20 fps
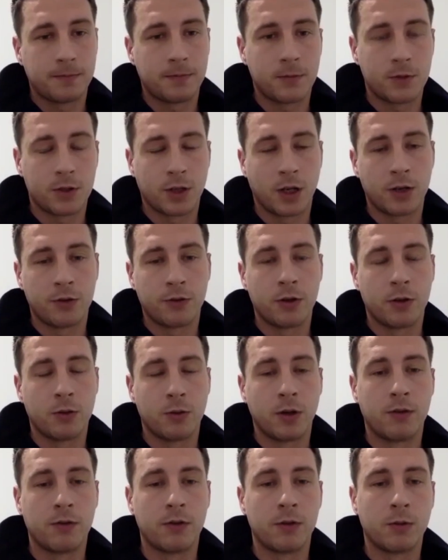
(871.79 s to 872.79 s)
January or
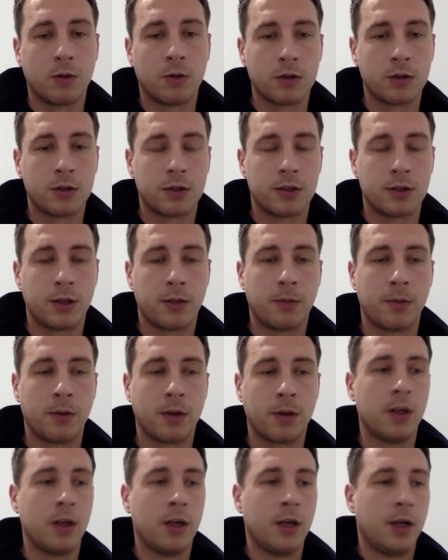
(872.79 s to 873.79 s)
whenever it was, December,
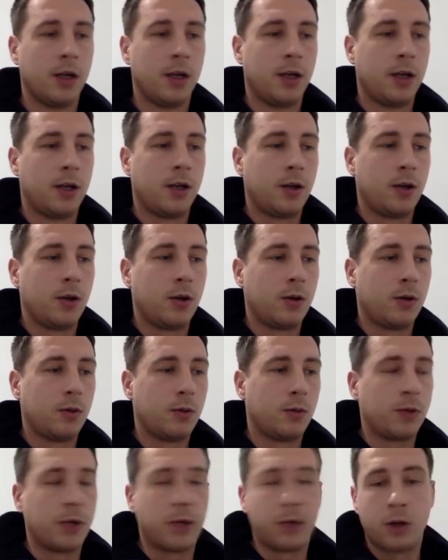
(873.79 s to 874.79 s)

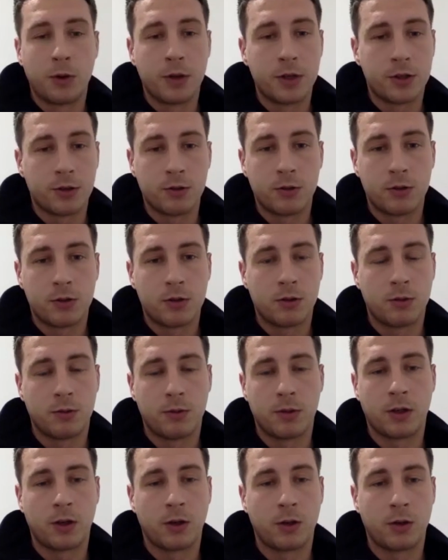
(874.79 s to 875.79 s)
we had no issues. We
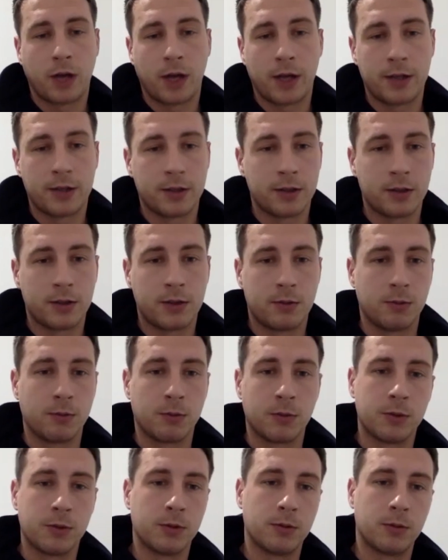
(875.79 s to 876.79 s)
had no cases.
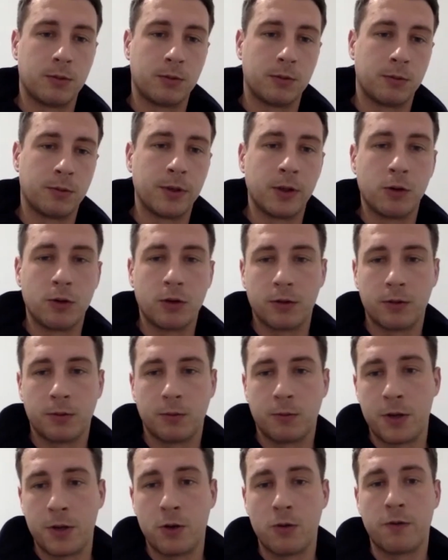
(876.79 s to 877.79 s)
We
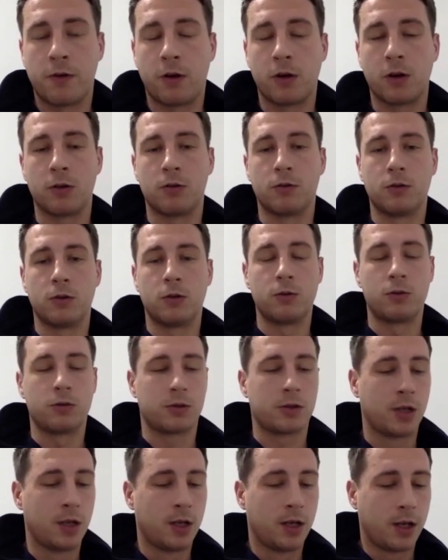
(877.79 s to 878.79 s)
all followed the
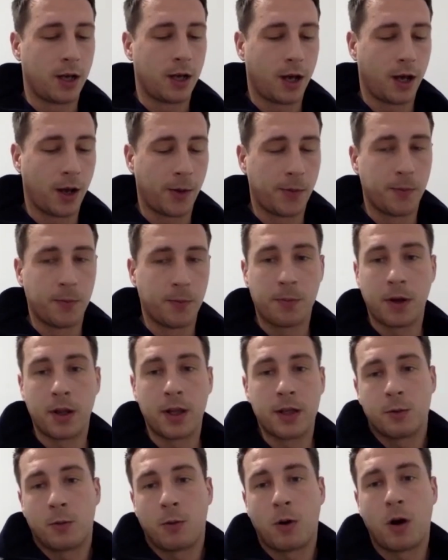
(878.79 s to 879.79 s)
rules. But
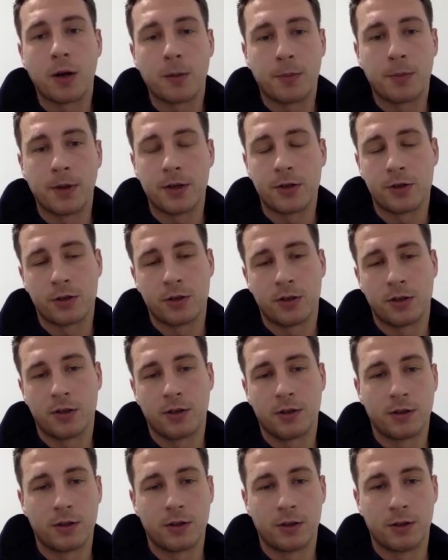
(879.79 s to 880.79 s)
there's a wider picture
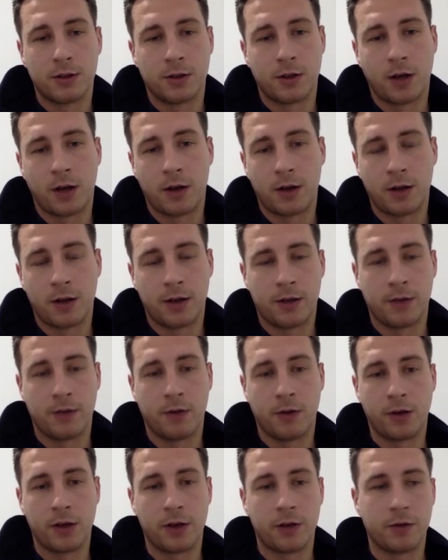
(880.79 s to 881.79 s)
than
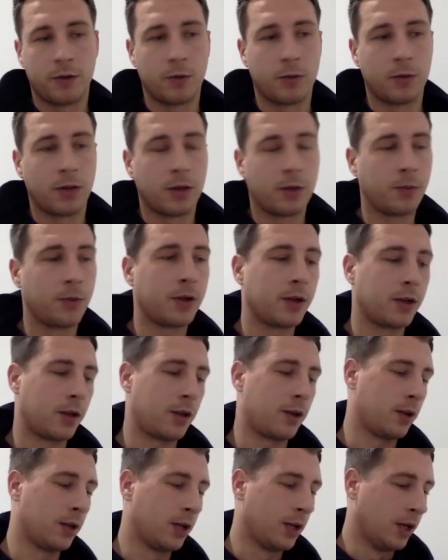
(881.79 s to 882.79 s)
non-league football at the minute.
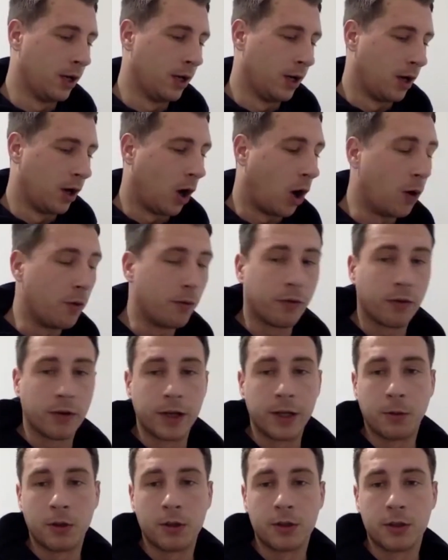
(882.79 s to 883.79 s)
And
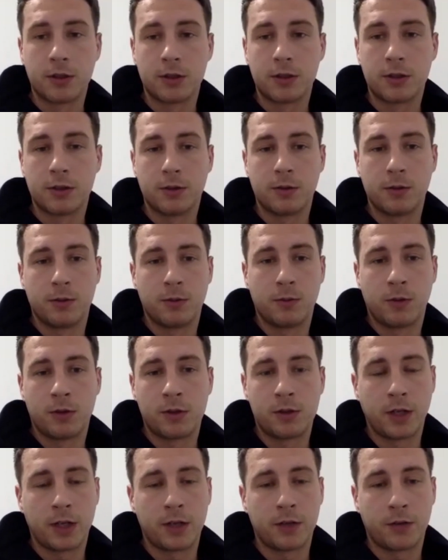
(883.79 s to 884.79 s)
hopefully, once
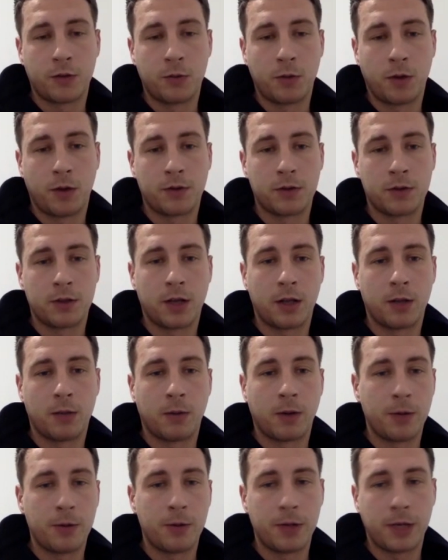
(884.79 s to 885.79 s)
the next few months is out of the
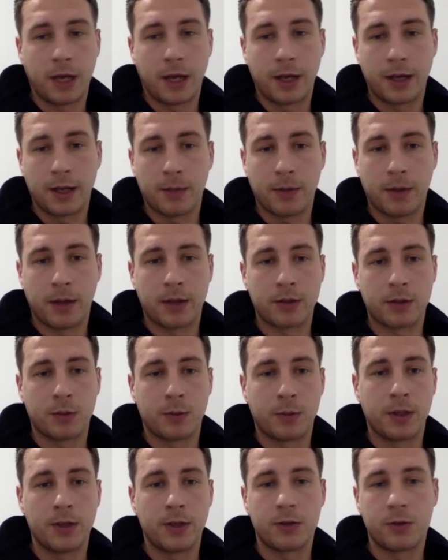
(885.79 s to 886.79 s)
way, we can get back to the
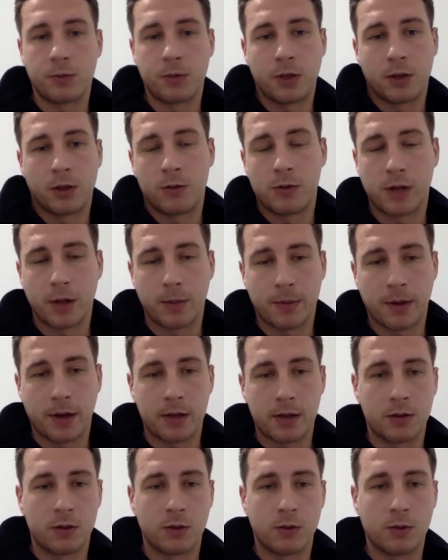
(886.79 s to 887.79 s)
pitch and we can all get back
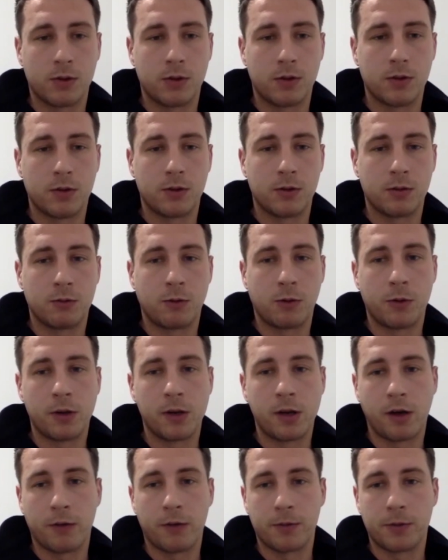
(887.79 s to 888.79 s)
to doing what we love.